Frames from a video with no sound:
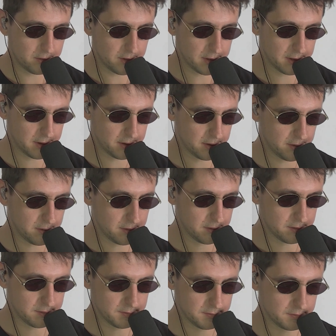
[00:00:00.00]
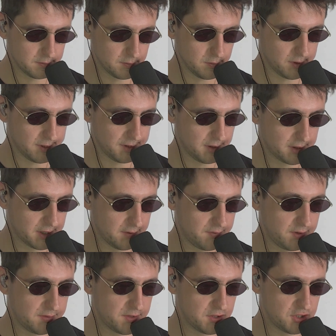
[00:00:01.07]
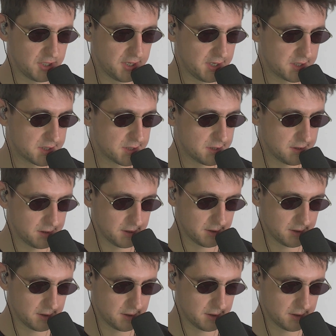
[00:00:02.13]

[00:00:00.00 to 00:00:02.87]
uh, why not give you the gist?